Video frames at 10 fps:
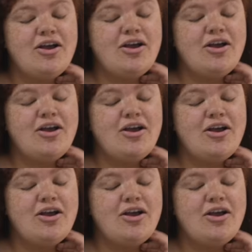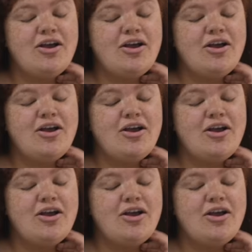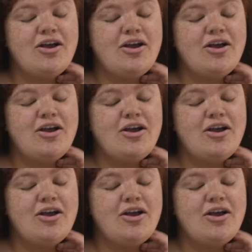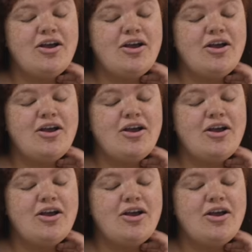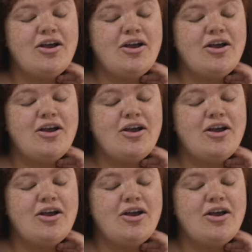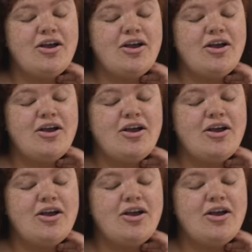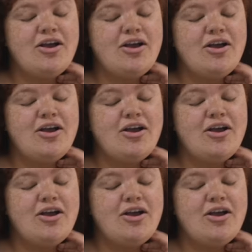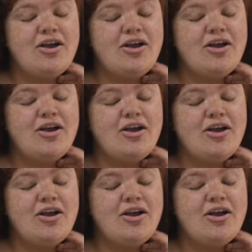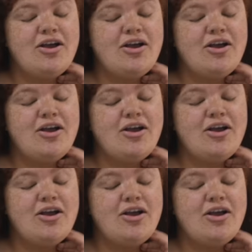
[no speech]